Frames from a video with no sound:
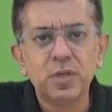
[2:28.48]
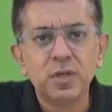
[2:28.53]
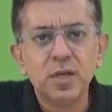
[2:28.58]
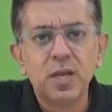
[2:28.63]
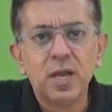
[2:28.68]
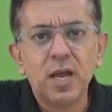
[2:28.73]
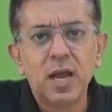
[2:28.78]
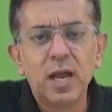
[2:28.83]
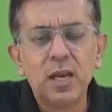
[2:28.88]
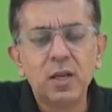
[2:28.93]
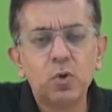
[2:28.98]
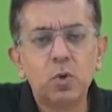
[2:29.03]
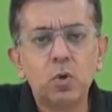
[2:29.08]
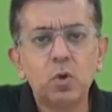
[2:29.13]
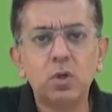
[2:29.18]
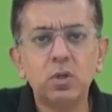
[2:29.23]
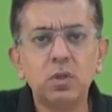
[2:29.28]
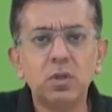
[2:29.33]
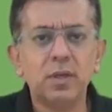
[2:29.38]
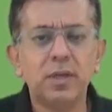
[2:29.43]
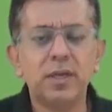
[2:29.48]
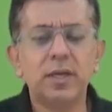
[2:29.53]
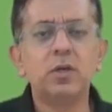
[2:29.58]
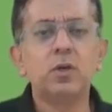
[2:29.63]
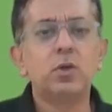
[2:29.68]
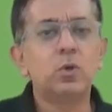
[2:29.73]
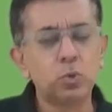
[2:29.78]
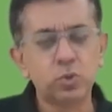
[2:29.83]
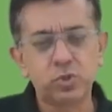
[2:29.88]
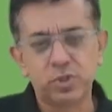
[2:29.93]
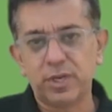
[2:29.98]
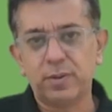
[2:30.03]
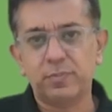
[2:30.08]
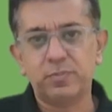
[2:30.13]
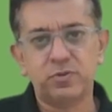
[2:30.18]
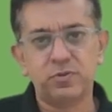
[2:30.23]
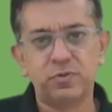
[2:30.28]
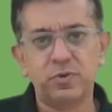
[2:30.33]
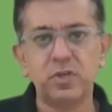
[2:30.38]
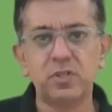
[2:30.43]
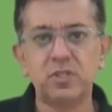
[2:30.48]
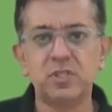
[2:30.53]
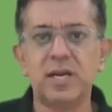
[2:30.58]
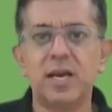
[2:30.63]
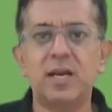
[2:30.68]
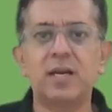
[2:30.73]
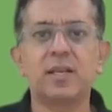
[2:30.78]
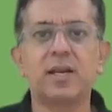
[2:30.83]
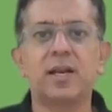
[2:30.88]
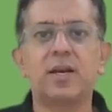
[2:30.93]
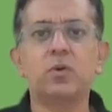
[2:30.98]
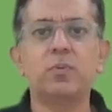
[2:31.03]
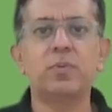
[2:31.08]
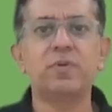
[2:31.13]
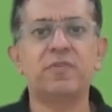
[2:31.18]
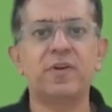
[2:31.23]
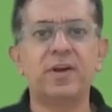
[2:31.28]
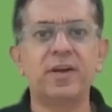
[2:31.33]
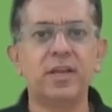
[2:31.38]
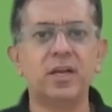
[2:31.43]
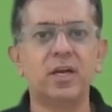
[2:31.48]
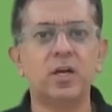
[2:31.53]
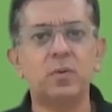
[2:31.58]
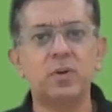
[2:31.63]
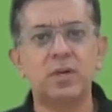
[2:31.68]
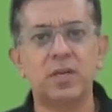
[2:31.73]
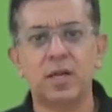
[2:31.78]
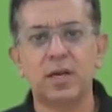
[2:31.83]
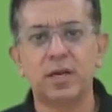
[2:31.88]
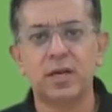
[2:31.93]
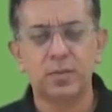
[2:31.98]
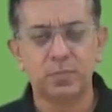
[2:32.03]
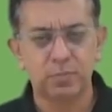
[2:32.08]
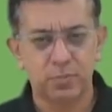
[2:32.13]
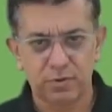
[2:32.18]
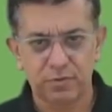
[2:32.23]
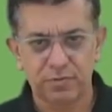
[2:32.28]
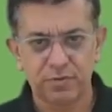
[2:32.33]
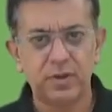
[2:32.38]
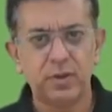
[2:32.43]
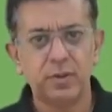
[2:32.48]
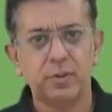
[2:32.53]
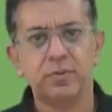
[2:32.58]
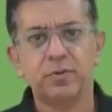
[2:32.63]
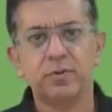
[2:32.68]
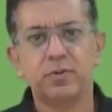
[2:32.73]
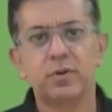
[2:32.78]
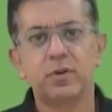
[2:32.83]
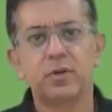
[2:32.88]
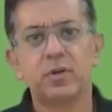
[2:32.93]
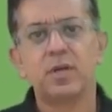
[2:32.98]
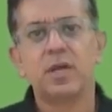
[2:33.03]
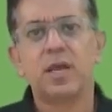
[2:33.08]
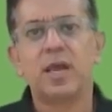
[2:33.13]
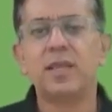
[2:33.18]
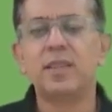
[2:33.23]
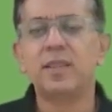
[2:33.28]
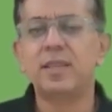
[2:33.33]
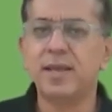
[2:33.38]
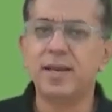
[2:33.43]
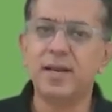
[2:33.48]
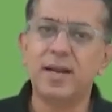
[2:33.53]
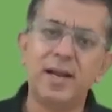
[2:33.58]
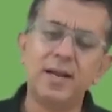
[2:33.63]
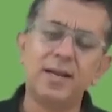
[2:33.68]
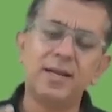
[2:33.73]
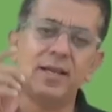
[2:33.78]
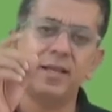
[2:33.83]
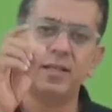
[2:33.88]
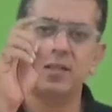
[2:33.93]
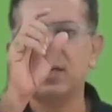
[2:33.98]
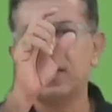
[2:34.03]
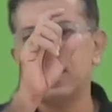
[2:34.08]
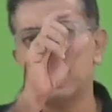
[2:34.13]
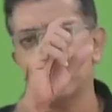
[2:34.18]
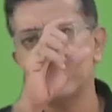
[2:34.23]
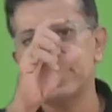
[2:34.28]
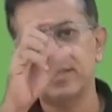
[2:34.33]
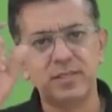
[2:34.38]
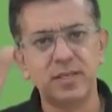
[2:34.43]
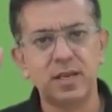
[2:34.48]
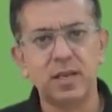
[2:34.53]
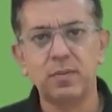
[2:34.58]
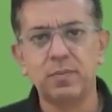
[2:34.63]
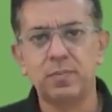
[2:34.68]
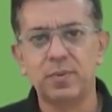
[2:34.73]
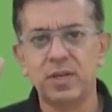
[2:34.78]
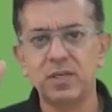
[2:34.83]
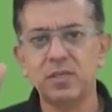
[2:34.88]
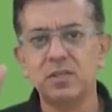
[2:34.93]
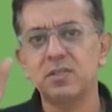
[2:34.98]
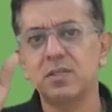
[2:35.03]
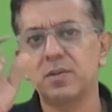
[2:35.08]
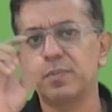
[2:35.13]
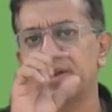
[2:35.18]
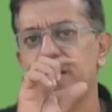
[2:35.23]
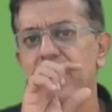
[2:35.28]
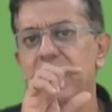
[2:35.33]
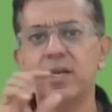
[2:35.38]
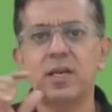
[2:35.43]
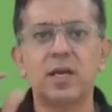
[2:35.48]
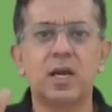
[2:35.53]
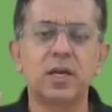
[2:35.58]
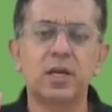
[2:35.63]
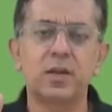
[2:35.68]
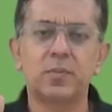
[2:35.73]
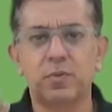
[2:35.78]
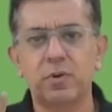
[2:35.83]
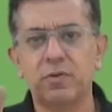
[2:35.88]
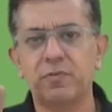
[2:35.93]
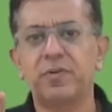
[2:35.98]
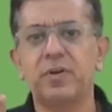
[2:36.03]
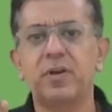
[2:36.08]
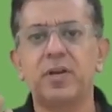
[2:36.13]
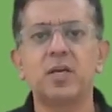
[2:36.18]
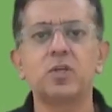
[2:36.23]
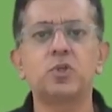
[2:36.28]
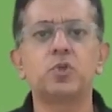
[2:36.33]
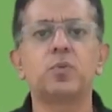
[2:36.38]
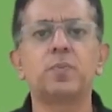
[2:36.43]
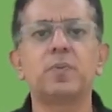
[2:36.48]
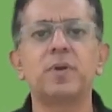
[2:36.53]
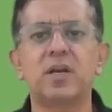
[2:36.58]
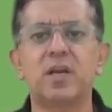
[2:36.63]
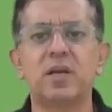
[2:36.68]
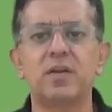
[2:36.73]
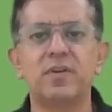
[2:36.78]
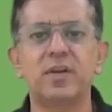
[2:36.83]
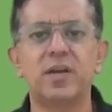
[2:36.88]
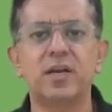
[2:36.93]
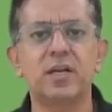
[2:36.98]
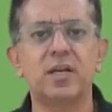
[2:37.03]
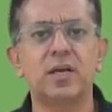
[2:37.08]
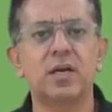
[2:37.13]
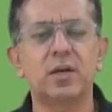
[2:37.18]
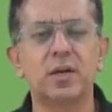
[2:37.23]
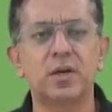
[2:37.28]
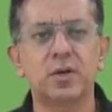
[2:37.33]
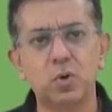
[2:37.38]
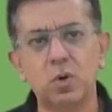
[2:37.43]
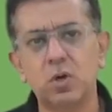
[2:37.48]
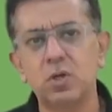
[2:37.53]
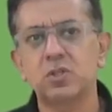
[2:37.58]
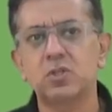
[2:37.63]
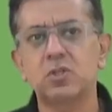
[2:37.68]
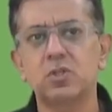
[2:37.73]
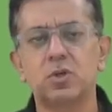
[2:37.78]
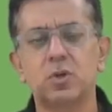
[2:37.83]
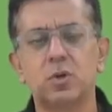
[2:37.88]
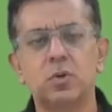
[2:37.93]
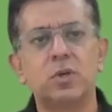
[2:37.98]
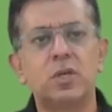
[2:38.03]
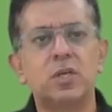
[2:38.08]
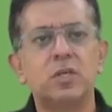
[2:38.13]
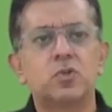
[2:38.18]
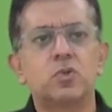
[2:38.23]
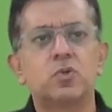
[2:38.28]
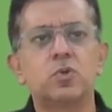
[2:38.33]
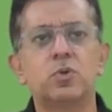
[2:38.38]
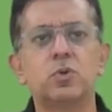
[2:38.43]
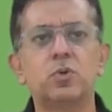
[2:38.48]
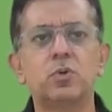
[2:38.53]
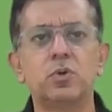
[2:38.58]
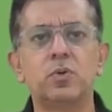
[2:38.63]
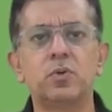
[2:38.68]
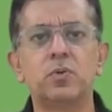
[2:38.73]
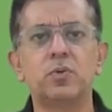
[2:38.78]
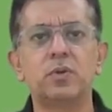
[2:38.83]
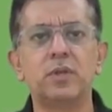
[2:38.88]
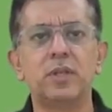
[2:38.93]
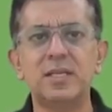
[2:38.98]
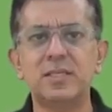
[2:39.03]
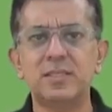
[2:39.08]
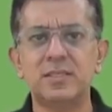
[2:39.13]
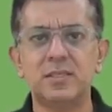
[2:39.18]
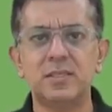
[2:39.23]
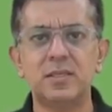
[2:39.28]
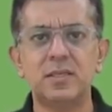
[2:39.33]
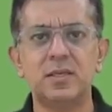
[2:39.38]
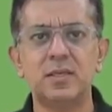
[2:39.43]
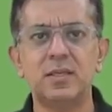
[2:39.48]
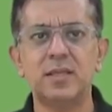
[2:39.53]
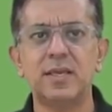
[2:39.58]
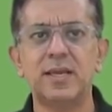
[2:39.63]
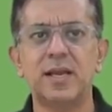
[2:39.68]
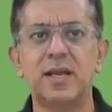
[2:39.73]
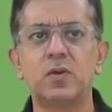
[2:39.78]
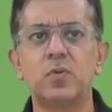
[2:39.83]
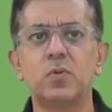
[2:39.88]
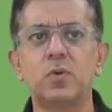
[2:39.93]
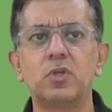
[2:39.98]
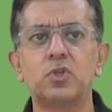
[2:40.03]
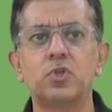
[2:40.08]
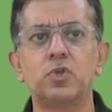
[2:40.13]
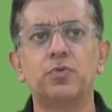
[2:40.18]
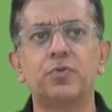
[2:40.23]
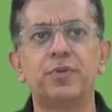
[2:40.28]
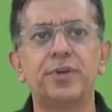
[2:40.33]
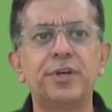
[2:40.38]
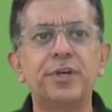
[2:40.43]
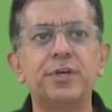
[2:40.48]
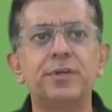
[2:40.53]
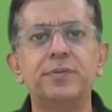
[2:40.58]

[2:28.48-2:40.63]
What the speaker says: I'll go in two steps. First, I'll try to be finding out target profit, and then I'll take the target selling price, subtract target profit. I should be arriving at target cost. Okay, so let's see the calculation over here.